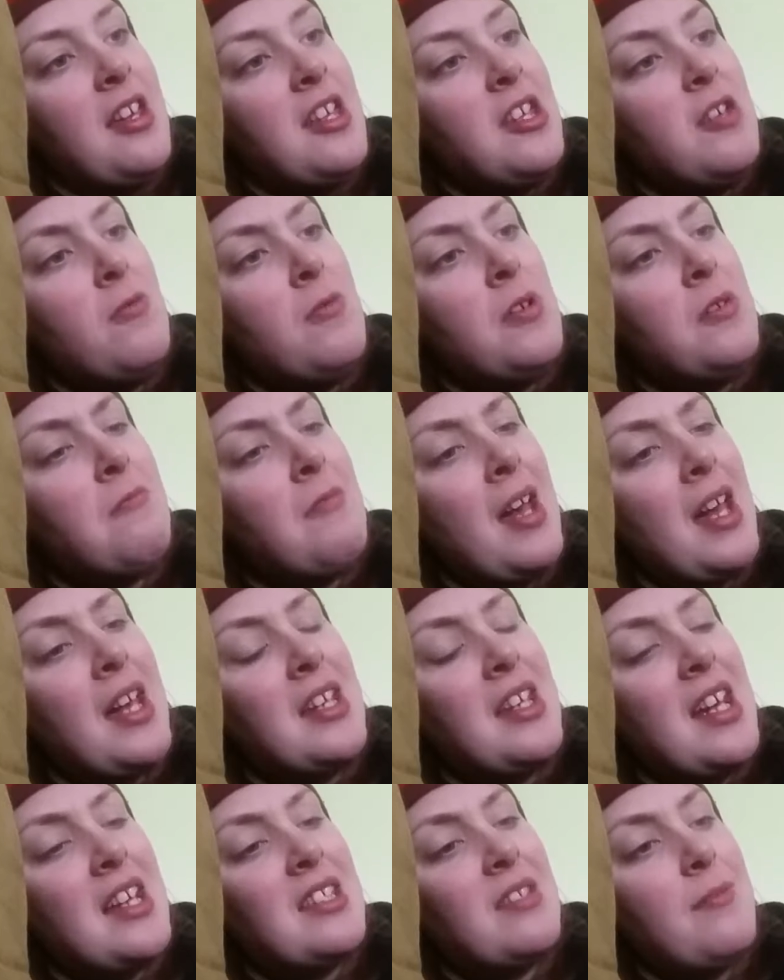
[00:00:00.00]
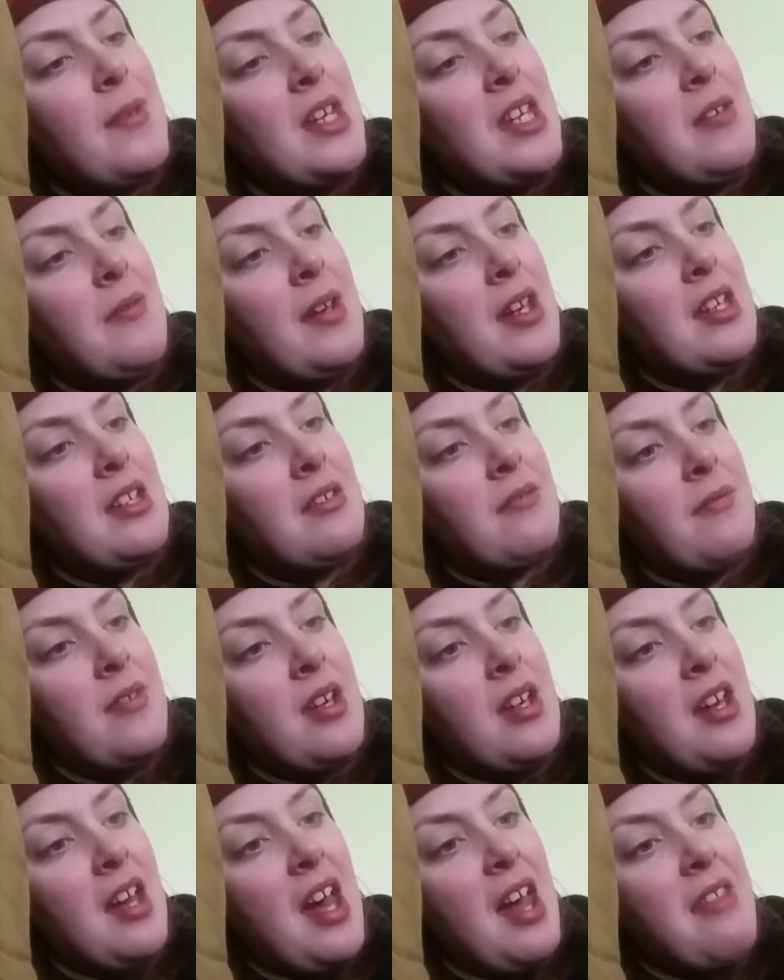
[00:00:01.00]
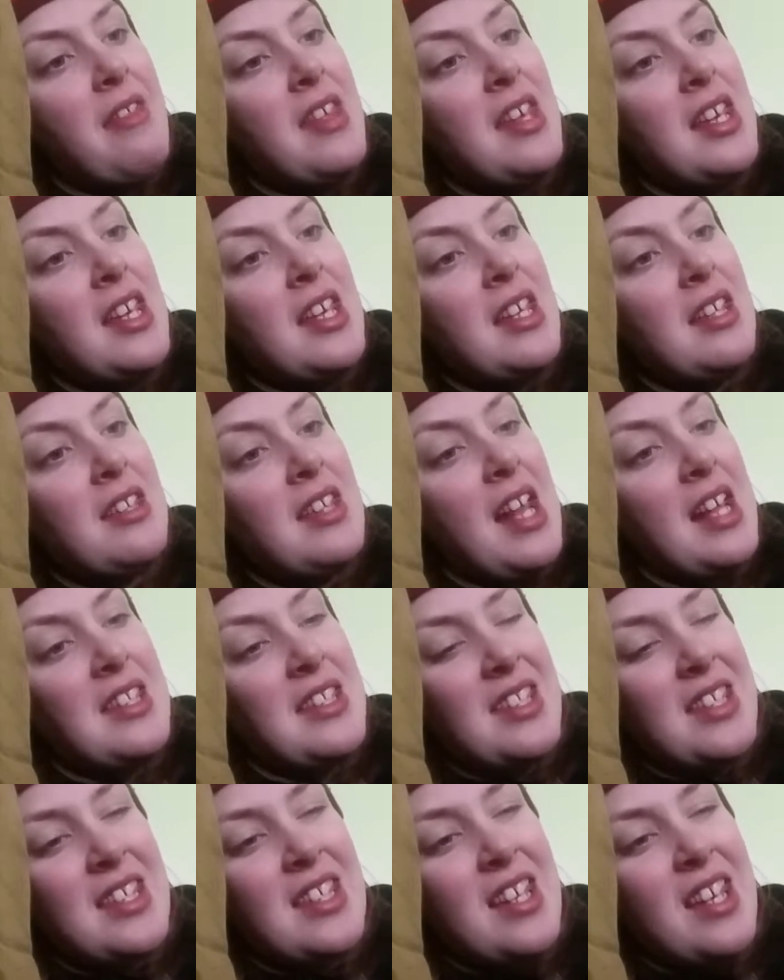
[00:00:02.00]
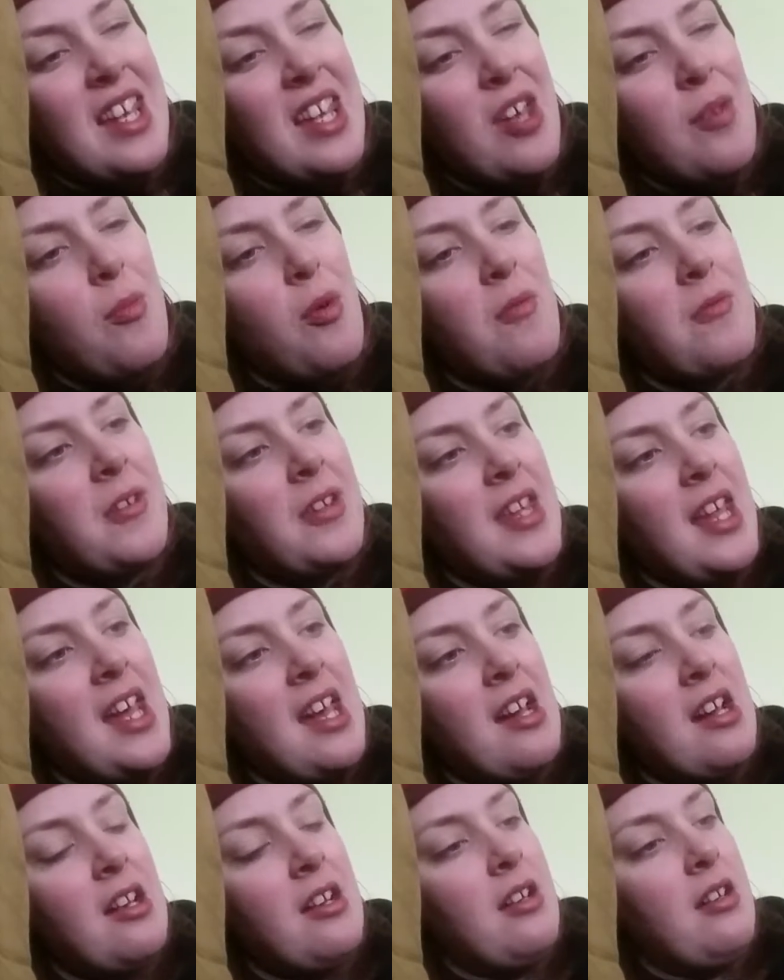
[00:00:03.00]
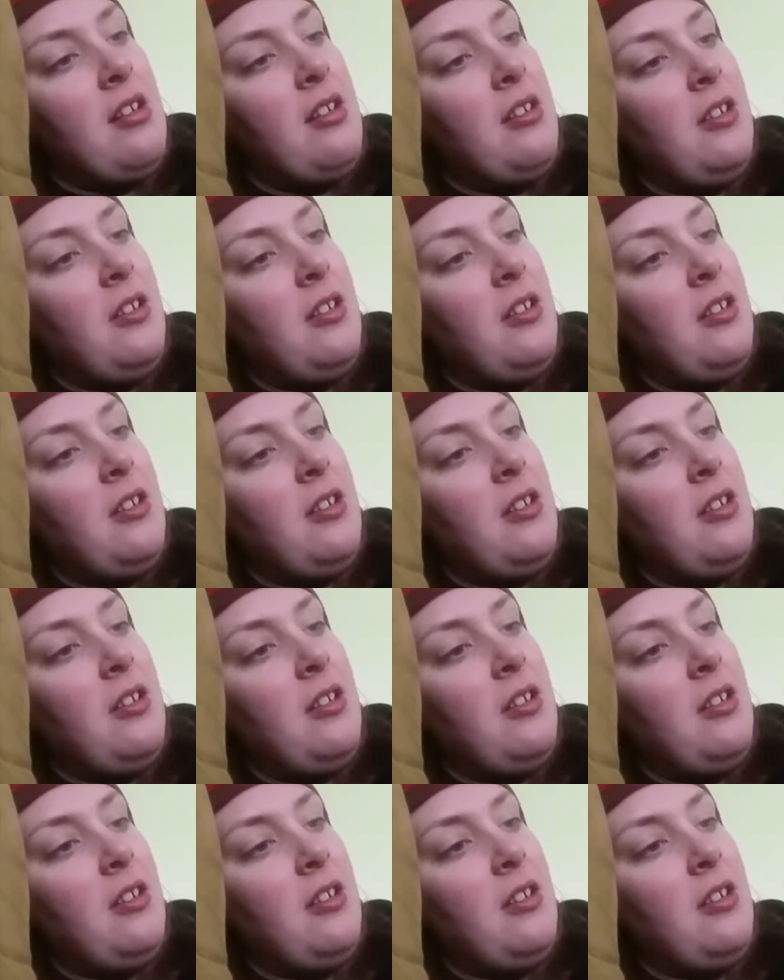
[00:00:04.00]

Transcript: You wouldn't recognize him anyway. I think that's him over there.